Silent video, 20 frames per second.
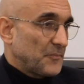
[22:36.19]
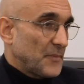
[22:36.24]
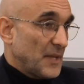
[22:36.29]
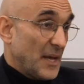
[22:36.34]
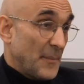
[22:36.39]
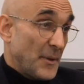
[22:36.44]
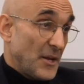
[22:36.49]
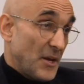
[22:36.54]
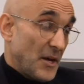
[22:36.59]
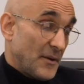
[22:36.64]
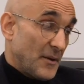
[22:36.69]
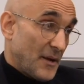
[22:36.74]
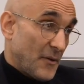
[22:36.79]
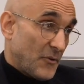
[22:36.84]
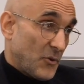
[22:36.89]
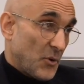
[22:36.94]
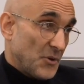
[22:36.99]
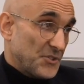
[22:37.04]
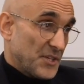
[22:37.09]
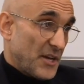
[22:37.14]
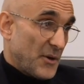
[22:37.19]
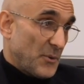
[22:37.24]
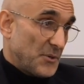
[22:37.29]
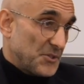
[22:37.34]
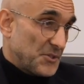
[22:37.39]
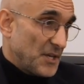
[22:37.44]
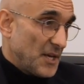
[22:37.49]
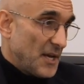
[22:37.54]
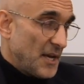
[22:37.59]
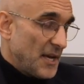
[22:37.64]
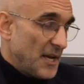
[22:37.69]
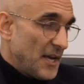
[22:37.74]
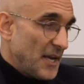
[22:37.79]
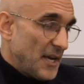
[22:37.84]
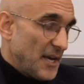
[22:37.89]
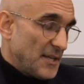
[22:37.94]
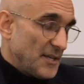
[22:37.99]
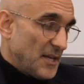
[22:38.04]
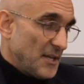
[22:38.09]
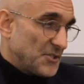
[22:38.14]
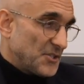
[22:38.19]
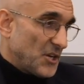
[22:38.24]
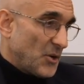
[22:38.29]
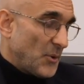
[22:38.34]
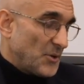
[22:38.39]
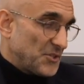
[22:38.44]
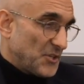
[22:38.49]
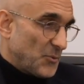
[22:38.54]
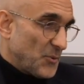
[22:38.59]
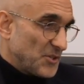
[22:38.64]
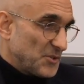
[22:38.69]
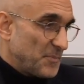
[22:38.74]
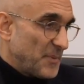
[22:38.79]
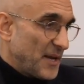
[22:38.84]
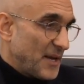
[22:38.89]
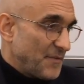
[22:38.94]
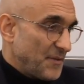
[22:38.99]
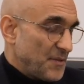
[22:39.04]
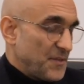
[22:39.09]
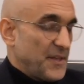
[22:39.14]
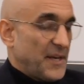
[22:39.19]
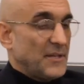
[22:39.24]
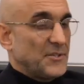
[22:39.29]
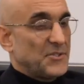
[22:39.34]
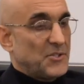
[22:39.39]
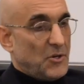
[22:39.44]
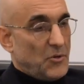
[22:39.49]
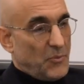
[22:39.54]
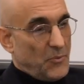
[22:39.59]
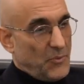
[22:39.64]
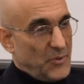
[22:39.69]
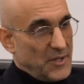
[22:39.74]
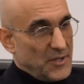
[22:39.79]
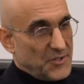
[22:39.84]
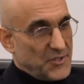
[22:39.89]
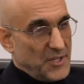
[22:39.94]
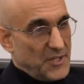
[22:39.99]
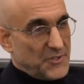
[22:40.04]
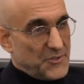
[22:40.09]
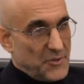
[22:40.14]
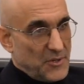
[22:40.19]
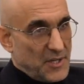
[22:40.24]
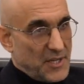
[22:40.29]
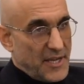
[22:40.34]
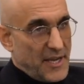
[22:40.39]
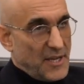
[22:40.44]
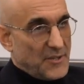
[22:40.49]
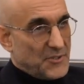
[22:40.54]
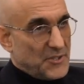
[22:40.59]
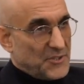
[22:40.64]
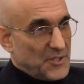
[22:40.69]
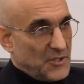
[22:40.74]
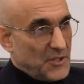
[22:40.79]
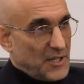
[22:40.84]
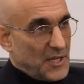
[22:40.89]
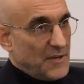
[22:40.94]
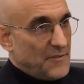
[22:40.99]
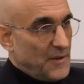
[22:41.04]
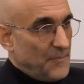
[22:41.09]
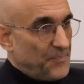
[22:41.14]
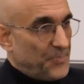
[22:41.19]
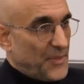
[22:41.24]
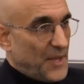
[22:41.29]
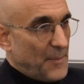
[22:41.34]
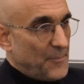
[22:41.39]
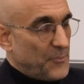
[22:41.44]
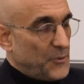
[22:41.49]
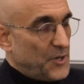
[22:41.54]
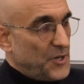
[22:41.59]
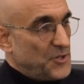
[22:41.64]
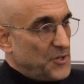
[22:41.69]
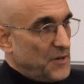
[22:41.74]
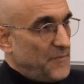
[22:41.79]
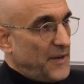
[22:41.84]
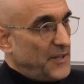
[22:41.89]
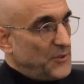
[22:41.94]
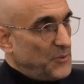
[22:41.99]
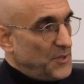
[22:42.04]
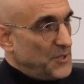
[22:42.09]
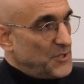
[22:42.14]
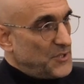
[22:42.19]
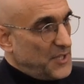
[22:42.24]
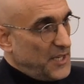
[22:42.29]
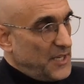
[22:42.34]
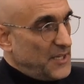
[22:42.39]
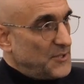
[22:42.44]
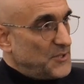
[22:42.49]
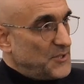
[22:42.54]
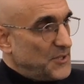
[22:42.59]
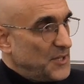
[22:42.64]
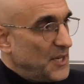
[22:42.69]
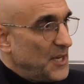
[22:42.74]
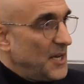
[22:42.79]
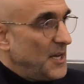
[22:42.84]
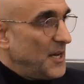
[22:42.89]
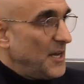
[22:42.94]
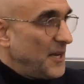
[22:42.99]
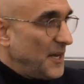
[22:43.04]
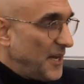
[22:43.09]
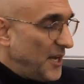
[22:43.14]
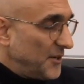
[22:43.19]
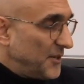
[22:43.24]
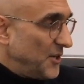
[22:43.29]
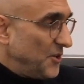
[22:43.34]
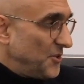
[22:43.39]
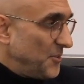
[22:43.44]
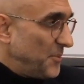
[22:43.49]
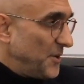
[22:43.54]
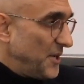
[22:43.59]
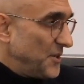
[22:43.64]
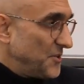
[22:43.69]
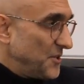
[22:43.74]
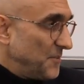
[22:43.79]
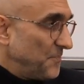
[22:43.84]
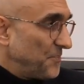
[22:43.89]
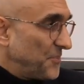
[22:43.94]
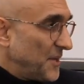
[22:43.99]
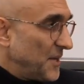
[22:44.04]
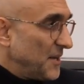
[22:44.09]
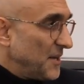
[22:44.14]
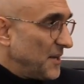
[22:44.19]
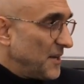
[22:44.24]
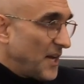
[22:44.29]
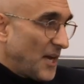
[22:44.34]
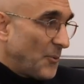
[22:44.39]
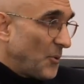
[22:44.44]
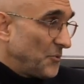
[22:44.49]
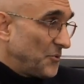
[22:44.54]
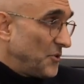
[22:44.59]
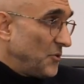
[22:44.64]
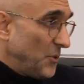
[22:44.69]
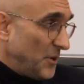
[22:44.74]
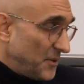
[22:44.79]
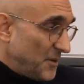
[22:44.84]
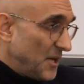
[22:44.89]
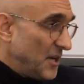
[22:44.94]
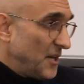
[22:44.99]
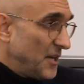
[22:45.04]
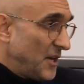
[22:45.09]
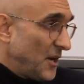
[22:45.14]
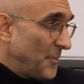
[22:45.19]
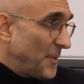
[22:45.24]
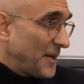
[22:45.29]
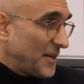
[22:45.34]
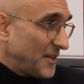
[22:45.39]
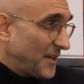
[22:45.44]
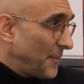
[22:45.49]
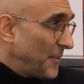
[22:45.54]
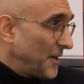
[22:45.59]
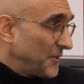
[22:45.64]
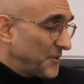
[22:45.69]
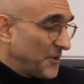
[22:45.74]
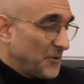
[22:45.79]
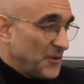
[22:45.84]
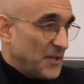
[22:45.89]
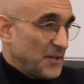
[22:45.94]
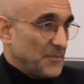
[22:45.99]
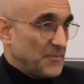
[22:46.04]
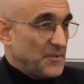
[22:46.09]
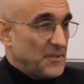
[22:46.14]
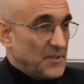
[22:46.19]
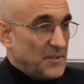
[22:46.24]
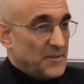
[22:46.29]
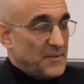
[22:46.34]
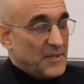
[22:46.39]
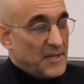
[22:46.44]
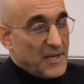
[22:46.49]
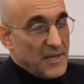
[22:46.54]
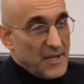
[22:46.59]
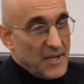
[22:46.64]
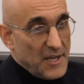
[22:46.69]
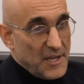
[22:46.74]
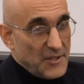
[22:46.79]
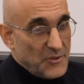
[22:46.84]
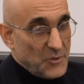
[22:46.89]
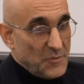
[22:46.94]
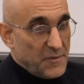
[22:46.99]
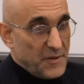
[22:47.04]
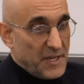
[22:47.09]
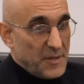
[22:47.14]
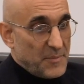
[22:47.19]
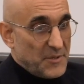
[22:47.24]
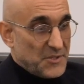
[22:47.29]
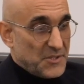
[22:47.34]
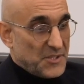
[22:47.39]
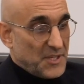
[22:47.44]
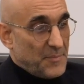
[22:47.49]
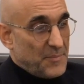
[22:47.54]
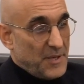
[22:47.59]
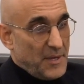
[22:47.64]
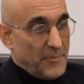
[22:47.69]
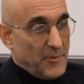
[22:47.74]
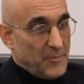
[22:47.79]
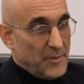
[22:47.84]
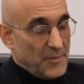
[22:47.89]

Of course, it's always a risk-benefit thing. So when you see a certain case, you say, look, I'm pretty sure if I do this case, I'll kill the patient. I won't do it. I'm not there to do funny business on people.